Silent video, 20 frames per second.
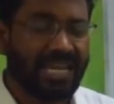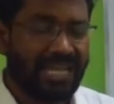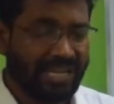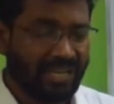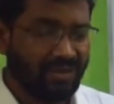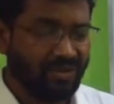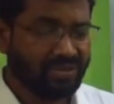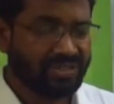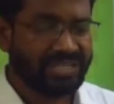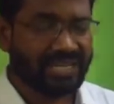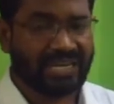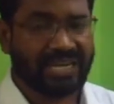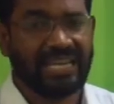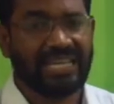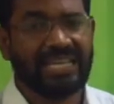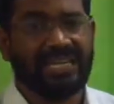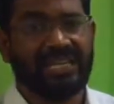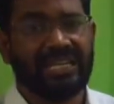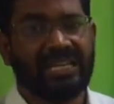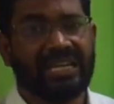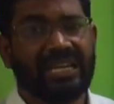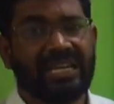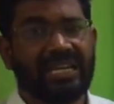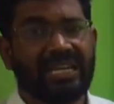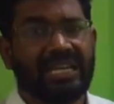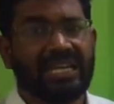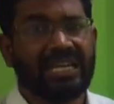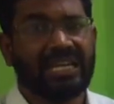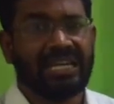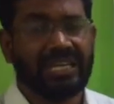you generally
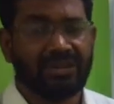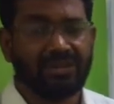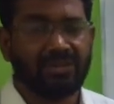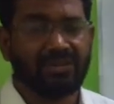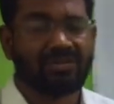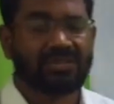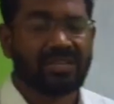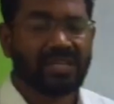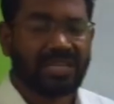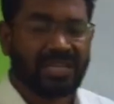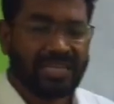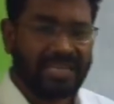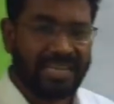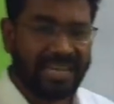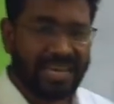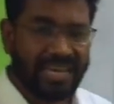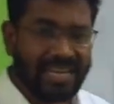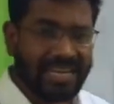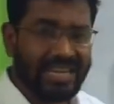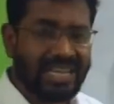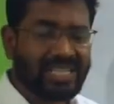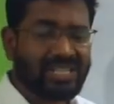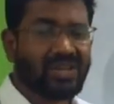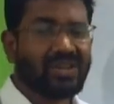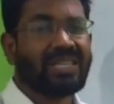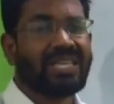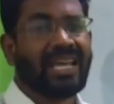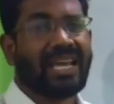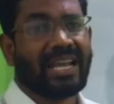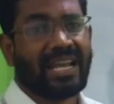use there is or
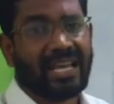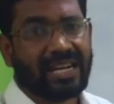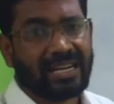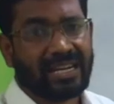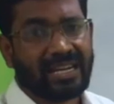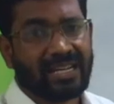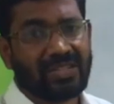there are.